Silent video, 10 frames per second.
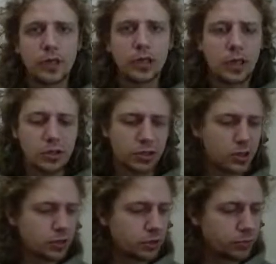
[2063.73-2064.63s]
So
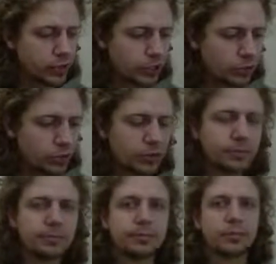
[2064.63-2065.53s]
that's all pretty cool.
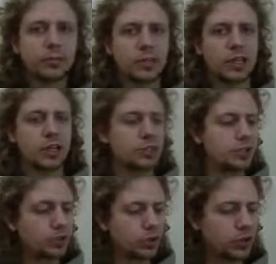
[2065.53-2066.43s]
Yeah, knight
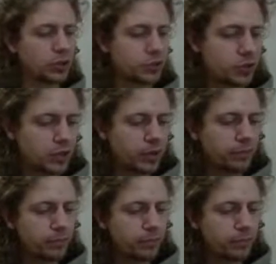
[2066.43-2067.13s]
g4 could also come up.